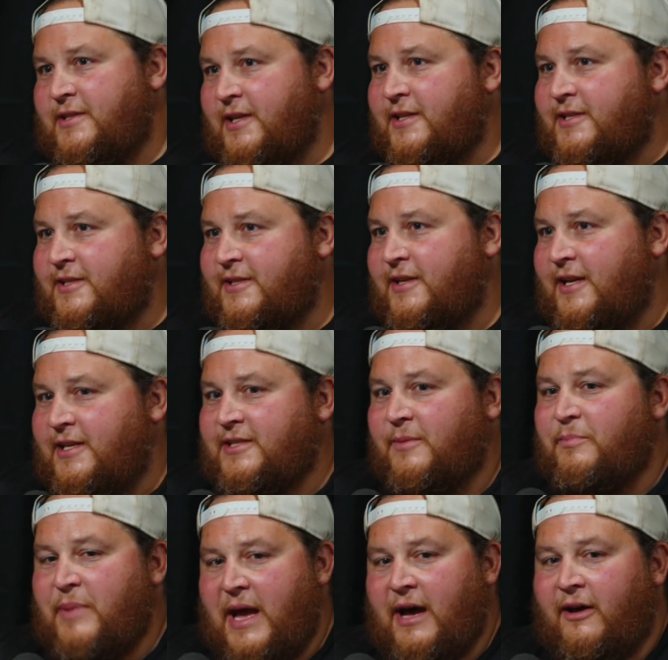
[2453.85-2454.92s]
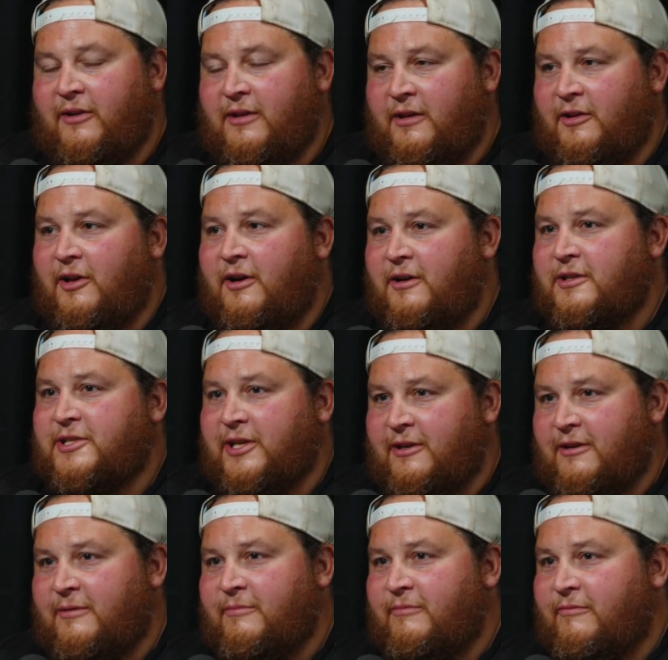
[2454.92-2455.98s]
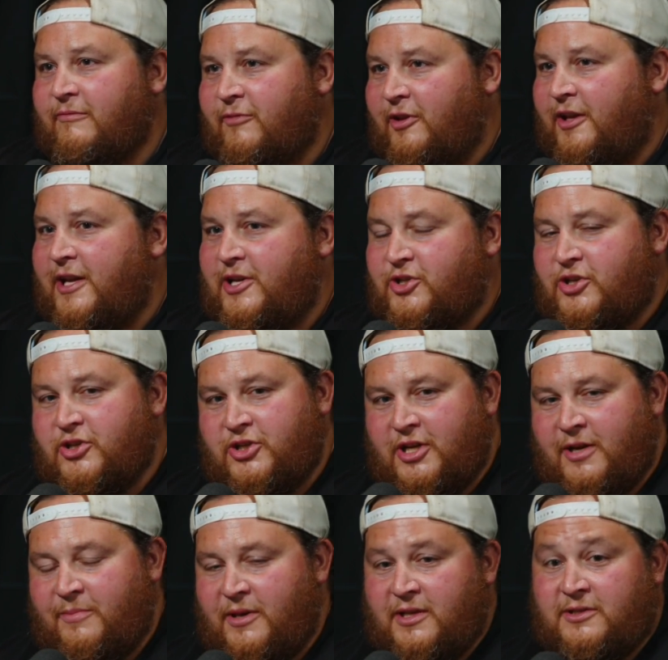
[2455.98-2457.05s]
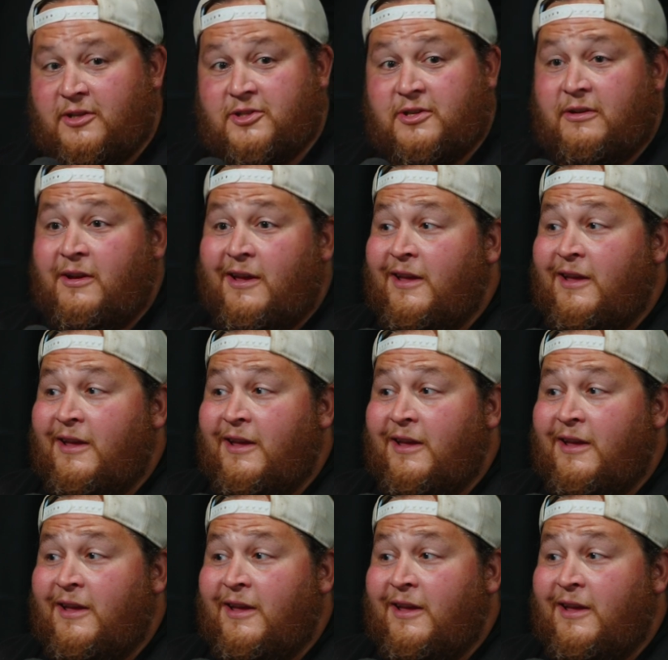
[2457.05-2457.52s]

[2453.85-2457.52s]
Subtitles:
It's about a long-term relationship, and it's also